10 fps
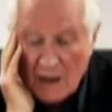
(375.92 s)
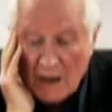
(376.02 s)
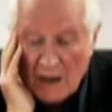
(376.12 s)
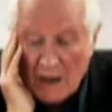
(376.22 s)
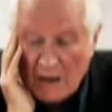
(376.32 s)

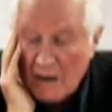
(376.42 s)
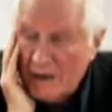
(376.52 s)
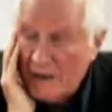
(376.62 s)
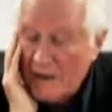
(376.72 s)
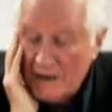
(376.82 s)

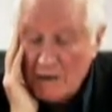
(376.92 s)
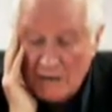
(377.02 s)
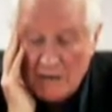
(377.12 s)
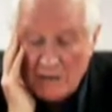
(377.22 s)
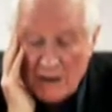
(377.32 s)
I
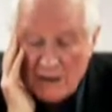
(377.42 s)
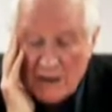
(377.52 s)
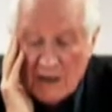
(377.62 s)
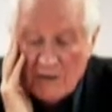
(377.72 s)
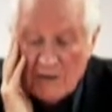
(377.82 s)
don't really
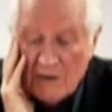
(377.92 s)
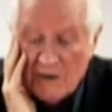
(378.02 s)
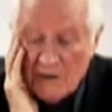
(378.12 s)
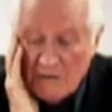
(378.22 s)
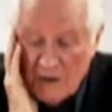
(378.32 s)
think he was
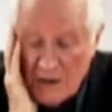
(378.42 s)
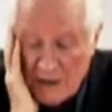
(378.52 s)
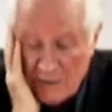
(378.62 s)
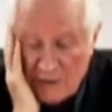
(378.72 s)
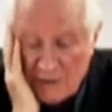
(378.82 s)
opposed to
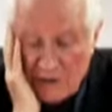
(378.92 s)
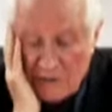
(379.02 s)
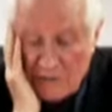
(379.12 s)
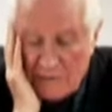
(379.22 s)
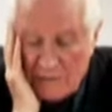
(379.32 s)
writing for
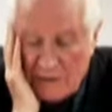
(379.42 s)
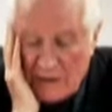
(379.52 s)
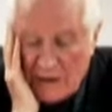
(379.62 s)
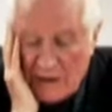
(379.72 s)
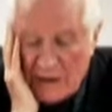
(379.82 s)
film.
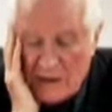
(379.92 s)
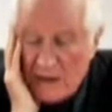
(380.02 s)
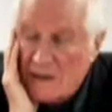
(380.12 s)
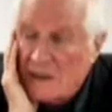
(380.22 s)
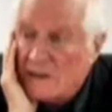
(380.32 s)
I think,
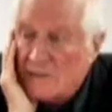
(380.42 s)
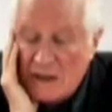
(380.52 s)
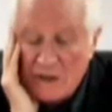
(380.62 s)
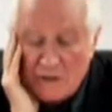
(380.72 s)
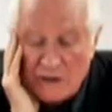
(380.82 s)

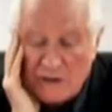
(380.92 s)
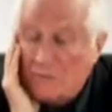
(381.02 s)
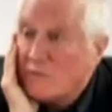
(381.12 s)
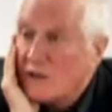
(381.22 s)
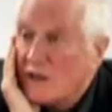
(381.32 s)
understandably, he wanted to
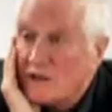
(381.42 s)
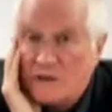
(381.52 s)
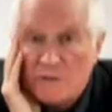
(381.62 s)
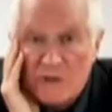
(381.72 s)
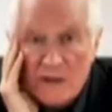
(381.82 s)
play to
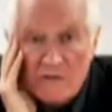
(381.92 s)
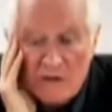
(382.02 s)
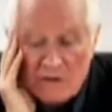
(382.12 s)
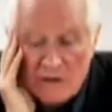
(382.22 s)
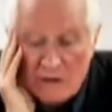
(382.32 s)
his perceived
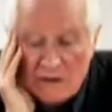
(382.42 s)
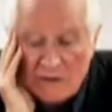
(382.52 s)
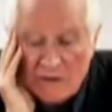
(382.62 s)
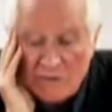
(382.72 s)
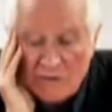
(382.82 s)

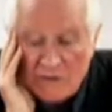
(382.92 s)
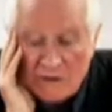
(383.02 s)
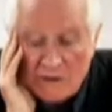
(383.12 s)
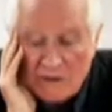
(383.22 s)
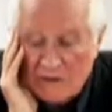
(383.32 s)
strengths. He
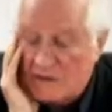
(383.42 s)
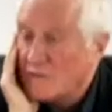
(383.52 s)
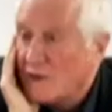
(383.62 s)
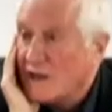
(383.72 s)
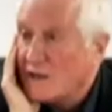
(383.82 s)
preferred long
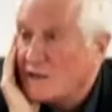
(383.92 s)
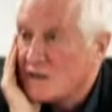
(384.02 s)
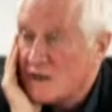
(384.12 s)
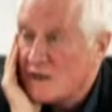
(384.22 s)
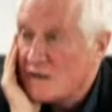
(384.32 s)
playing
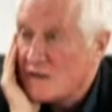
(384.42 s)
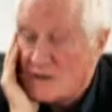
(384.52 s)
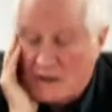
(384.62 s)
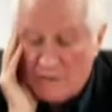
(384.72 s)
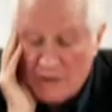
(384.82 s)
scenes,
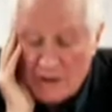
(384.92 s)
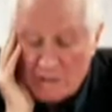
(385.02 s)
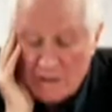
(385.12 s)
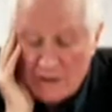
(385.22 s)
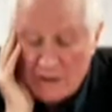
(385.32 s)

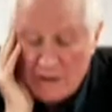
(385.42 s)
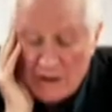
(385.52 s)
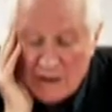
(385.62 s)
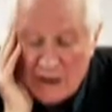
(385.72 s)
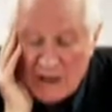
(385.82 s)
in-depth
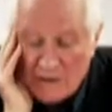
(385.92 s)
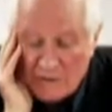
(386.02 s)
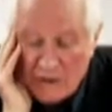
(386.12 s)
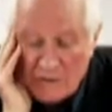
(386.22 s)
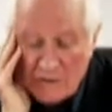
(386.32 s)

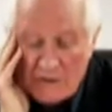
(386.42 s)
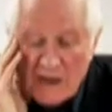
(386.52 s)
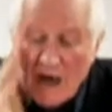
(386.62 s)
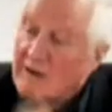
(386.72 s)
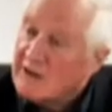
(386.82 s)
interviews,
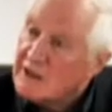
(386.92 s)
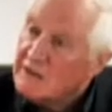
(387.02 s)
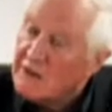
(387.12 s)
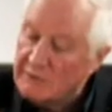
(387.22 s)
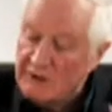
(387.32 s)
character
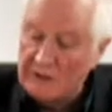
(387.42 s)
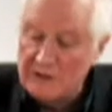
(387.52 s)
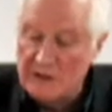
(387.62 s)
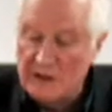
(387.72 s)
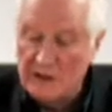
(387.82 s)
development
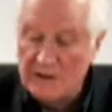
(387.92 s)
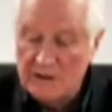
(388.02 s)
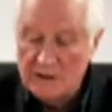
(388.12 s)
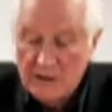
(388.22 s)
through dialogue,